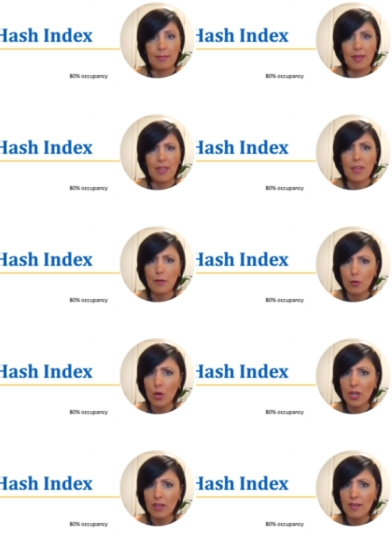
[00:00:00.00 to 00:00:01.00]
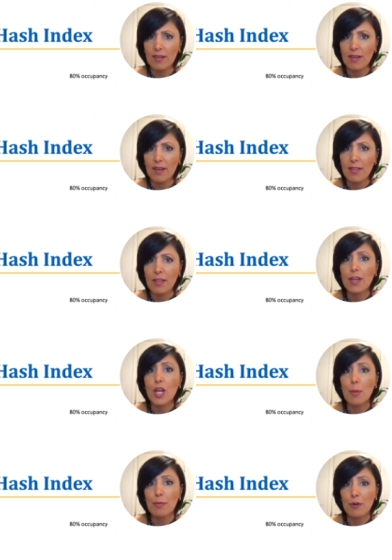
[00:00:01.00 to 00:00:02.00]
Therefore, the
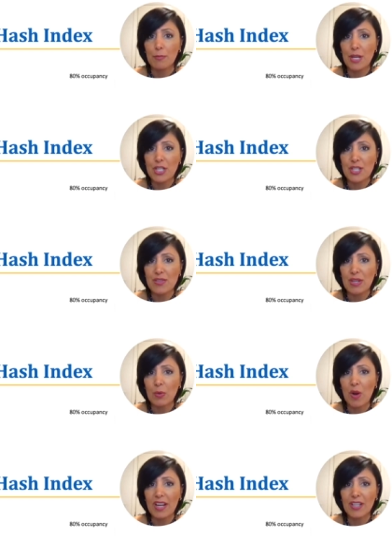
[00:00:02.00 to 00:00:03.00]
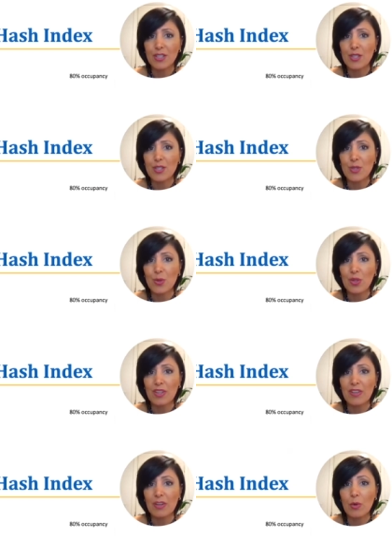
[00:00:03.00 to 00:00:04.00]
number of pages required to store
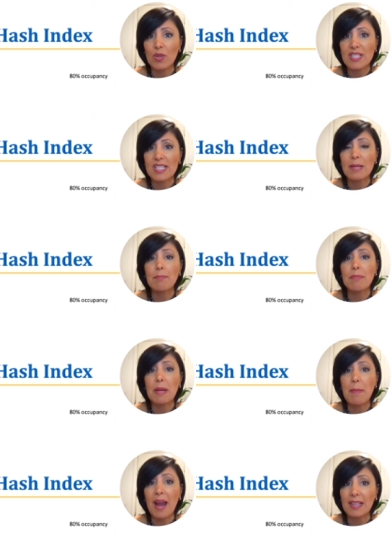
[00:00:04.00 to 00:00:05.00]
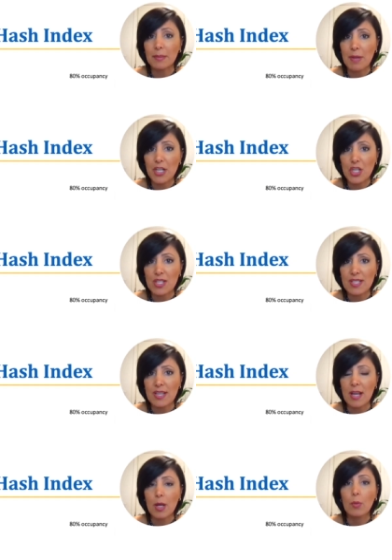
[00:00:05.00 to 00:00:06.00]
the records in B-packed pages
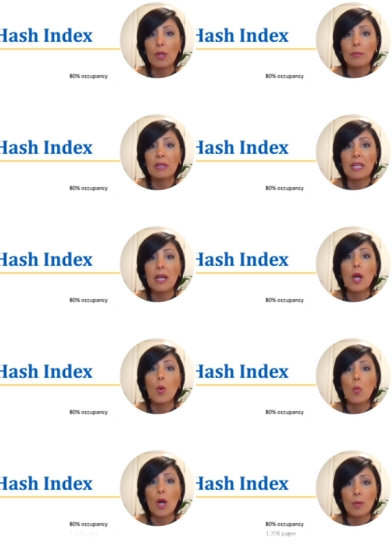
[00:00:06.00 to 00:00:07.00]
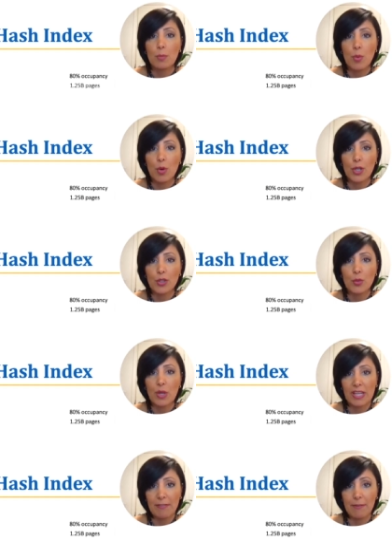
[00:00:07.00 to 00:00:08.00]
will be
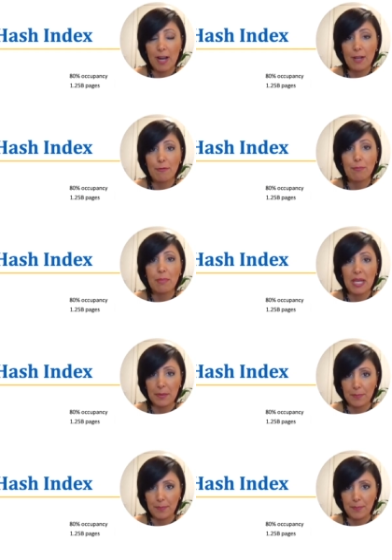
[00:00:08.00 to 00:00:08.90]
1.25B.